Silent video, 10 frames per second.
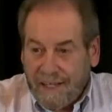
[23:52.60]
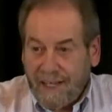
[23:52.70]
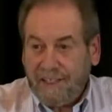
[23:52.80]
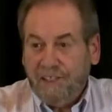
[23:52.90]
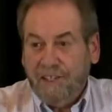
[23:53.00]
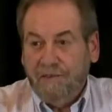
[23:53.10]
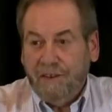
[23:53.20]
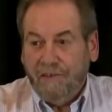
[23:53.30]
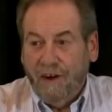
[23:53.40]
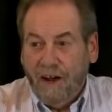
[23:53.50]
Get to
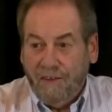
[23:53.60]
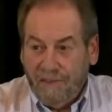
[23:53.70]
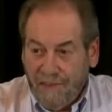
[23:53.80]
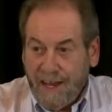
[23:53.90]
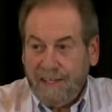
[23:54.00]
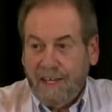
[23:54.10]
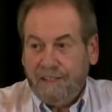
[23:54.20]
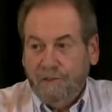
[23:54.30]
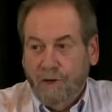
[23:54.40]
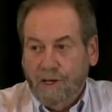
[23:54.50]
75, then
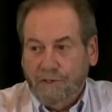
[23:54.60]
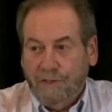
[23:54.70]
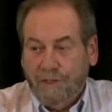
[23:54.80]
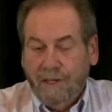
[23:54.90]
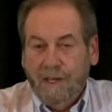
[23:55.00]
get to 100.